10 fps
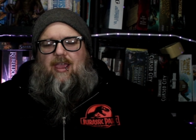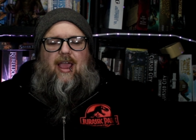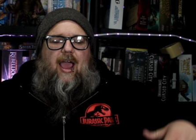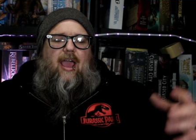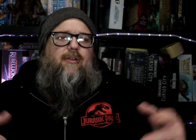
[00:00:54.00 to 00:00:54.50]

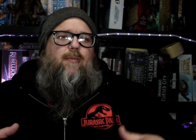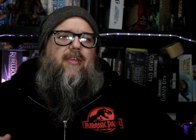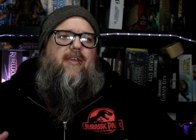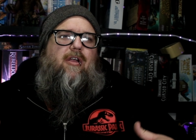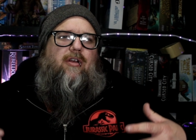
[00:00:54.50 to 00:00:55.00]
Either way,
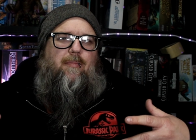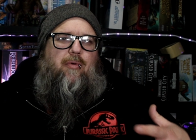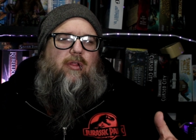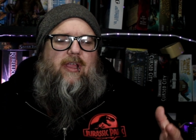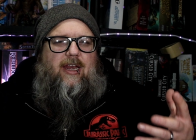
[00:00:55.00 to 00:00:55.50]
there are
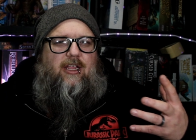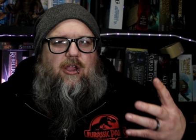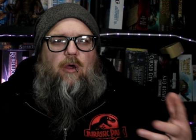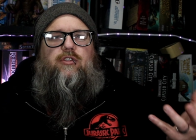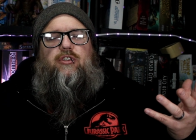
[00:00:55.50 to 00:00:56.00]
Napoleonic
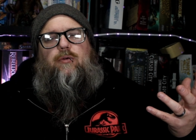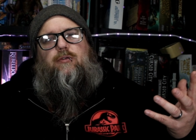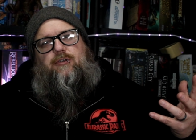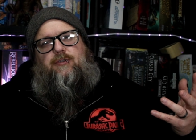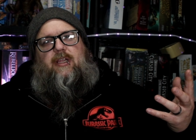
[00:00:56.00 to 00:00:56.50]
ghost
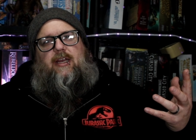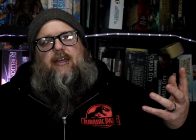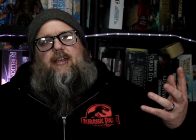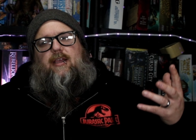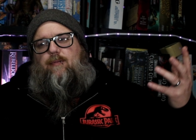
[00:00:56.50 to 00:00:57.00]
soldiers in
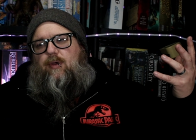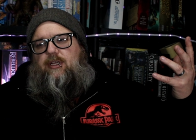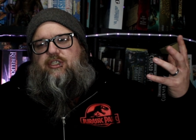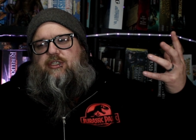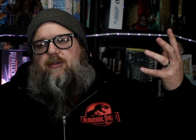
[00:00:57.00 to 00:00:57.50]
it,
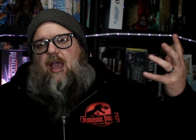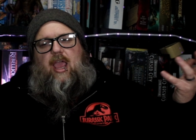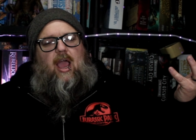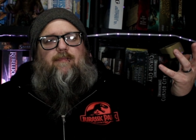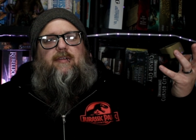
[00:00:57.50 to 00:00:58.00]
which I
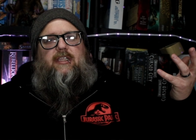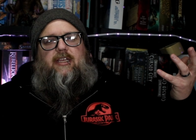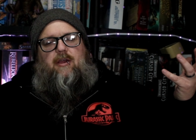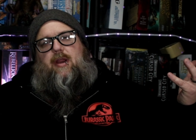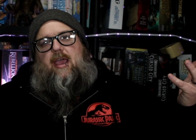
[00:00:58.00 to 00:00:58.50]
obviously
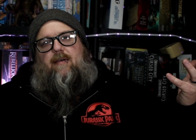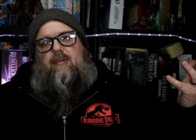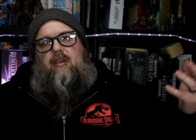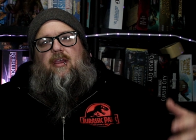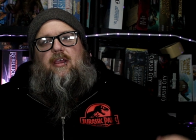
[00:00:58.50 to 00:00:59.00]
don't have.
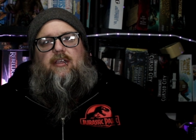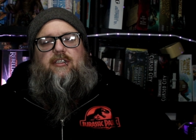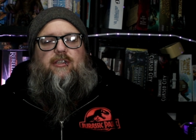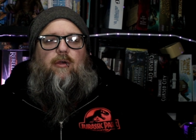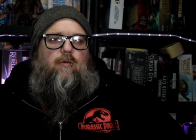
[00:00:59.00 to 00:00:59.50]

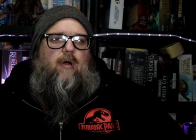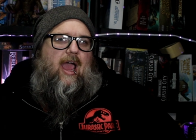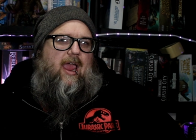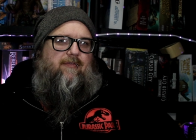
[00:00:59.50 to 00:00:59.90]
So I have to